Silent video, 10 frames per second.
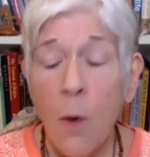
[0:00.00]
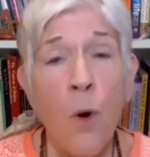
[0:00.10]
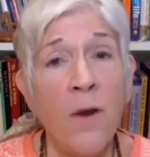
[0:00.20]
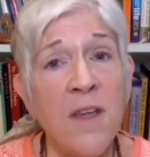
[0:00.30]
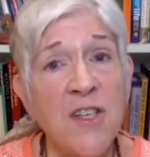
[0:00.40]

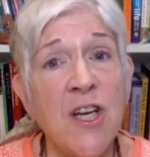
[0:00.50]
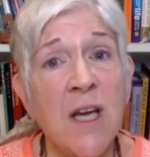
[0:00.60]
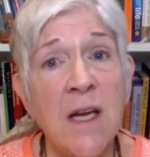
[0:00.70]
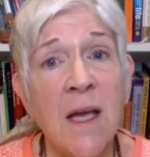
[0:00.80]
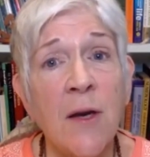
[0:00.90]
or that she
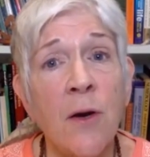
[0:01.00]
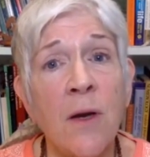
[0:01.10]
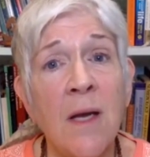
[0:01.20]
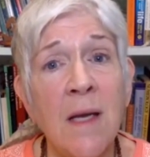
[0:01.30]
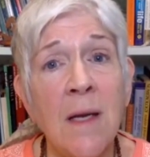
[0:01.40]
can
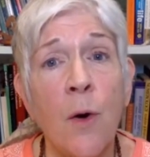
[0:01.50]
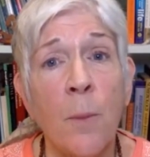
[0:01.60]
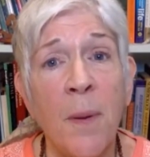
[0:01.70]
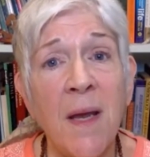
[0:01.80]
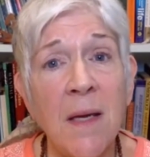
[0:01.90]
enter Ida
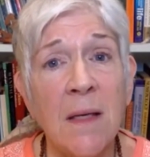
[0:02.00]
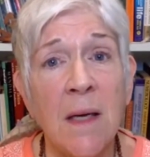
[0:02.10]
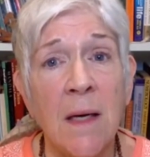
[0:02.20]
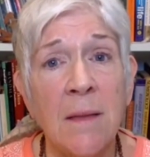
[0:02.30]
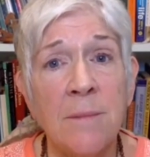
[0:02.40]
or
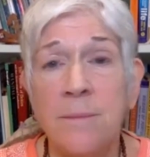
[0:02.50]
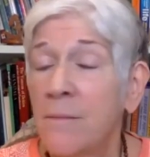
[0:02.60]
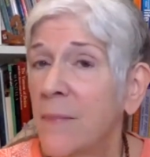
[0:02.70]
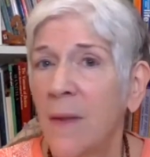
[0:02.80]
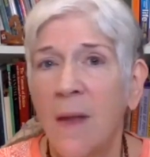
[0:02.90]
Pingala.
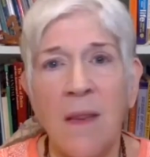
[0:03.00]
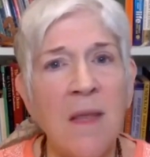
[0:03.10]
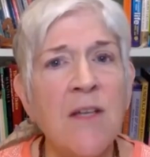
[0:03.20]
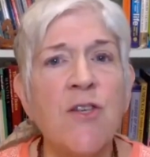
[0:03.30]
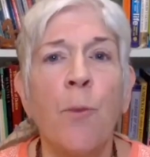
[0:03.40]

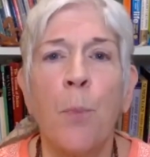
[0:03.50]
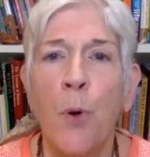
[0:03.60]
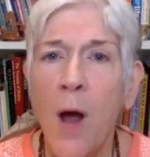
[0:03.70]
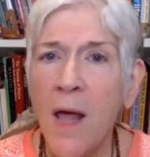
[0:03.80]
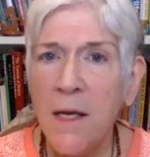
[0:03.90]
These are
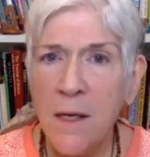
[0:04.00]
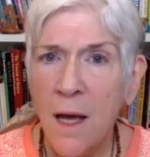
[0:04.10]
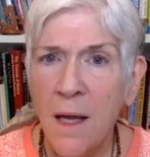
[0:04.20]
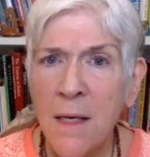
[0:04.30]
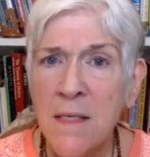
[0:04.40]
prana
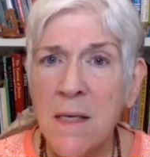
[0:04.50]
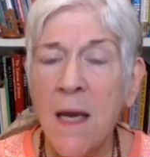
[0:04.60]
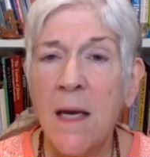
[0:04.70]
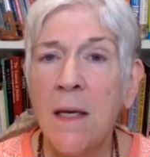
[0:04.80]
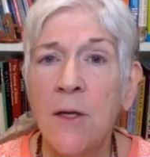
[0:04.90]
nadis,
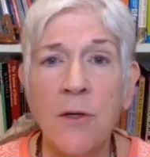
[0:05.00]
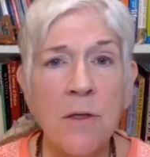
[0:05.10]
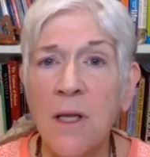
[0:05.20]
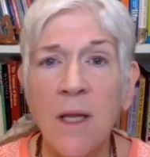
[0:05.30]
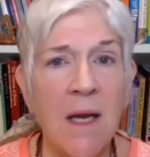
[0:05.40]
and
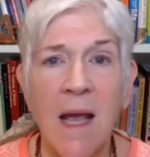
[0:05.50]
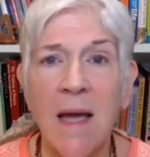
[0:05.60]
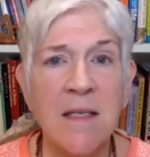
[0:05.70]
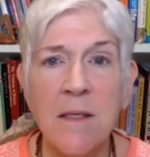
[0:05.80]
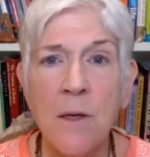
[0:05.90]
Kundalini
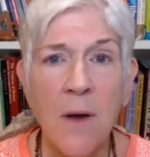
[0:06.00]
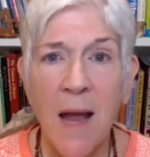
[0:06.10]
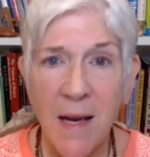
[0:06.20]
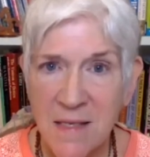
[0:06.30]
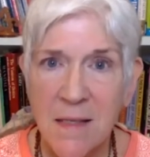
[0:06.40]
has no
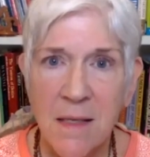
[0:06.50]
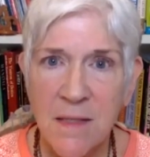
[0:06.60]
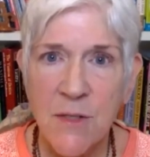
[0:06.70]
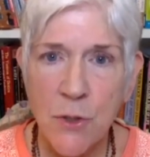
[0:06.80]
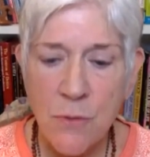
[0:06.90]

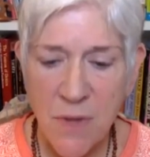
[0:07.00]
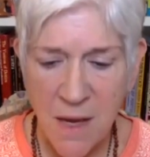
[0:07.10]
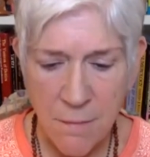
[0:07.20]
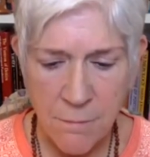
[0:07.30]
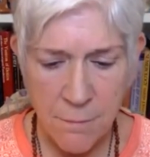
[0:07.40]
access to
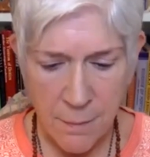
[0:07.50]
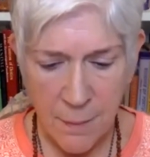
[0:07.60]
them.